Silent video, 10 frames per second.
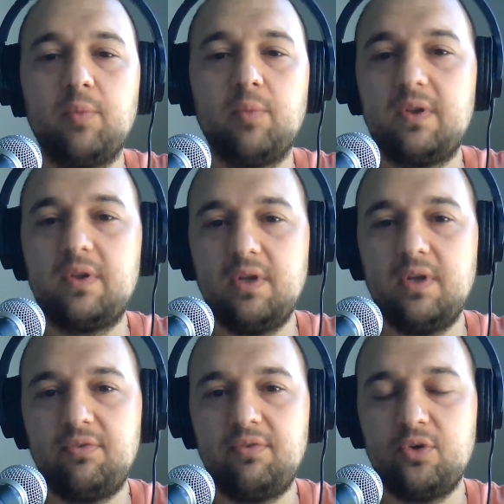But
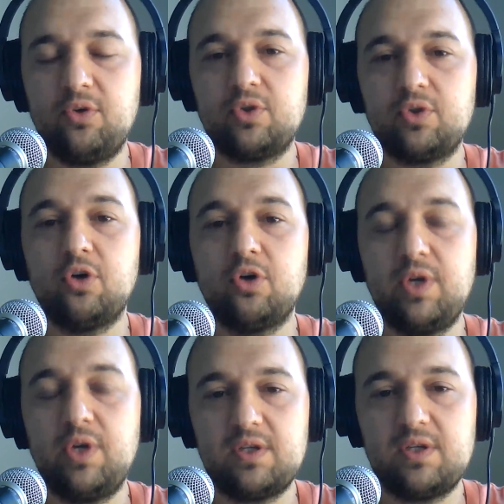if you would
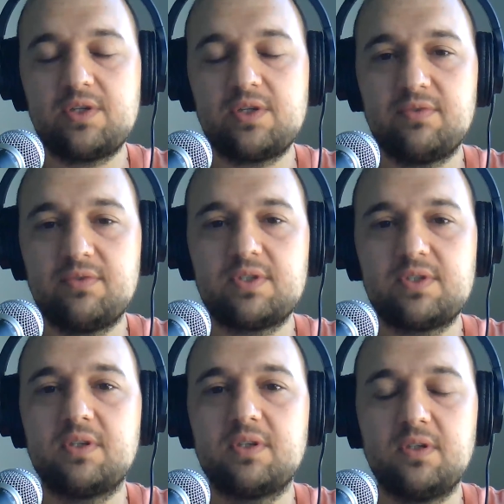go in this
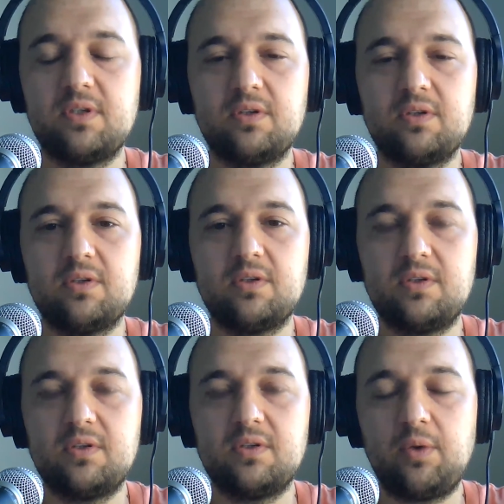service
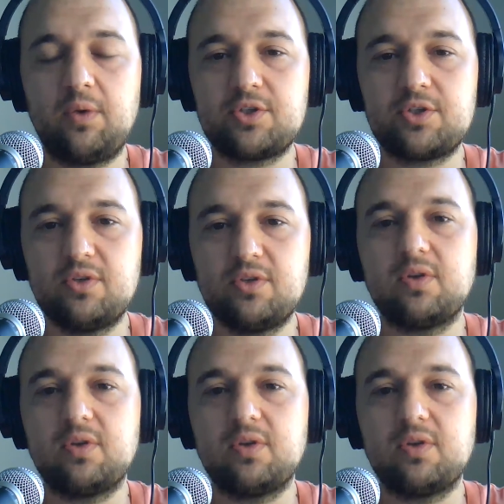direction,